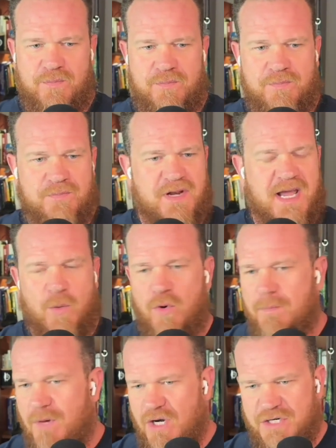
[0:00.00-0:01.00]

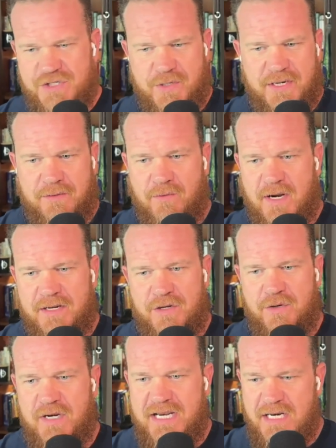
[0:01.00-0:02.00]
network monitoring, right?
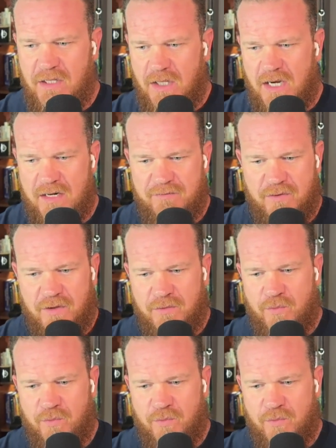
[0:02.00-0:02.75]
You need a lot of,